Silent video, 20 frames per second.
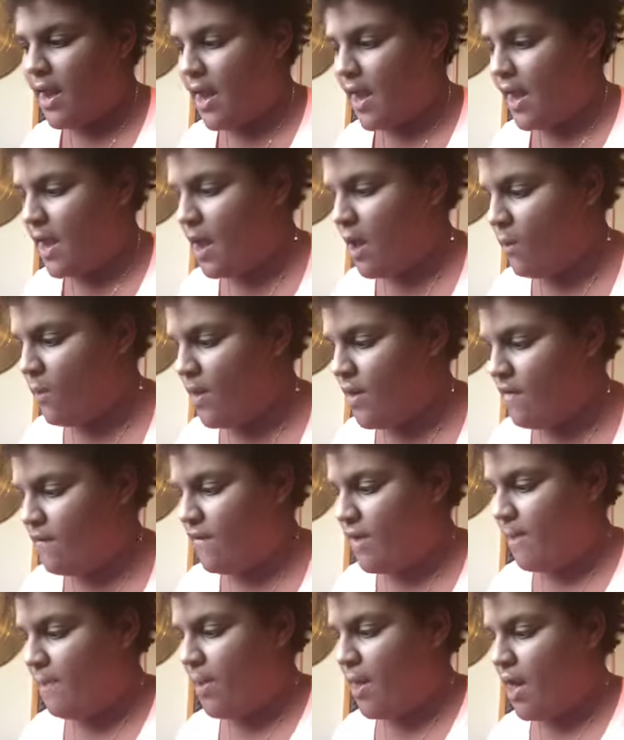in with
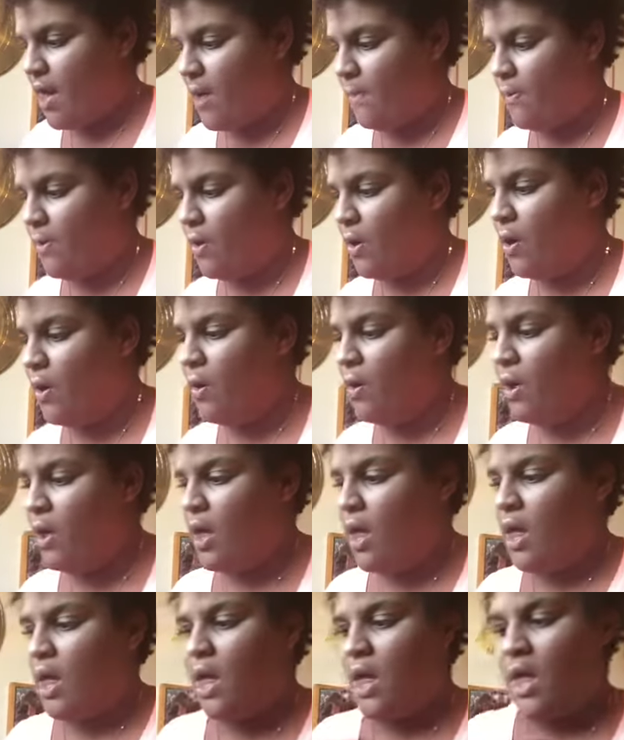a purple
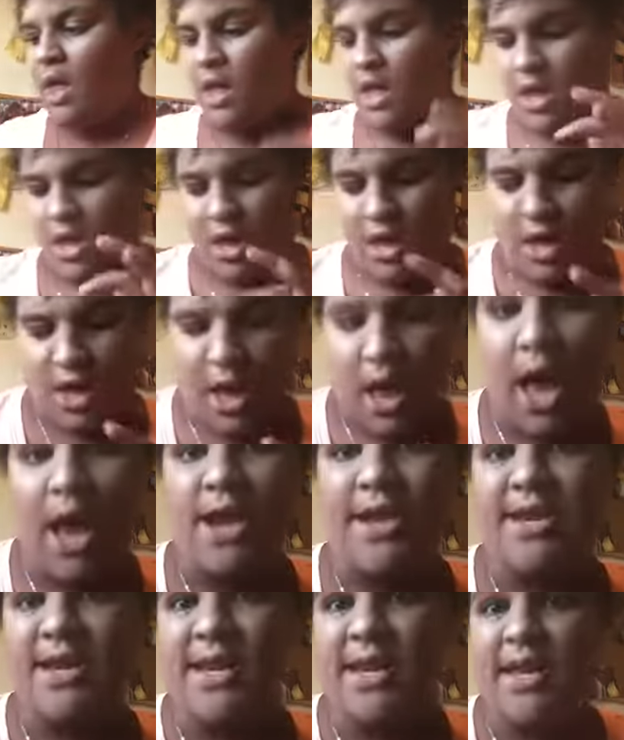
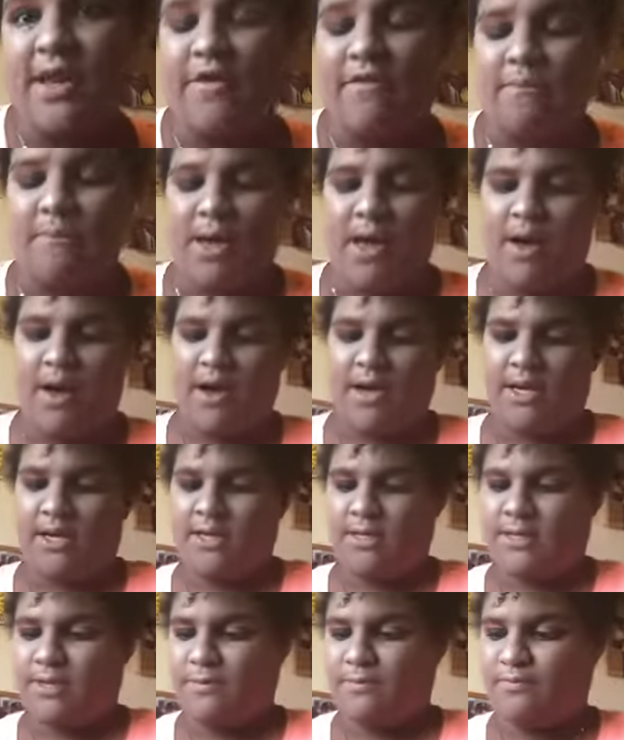underneath my
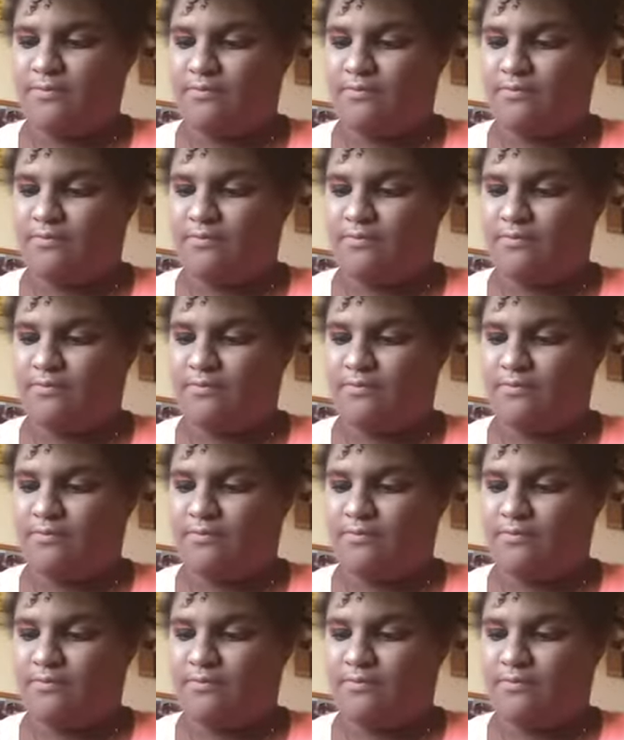eyes.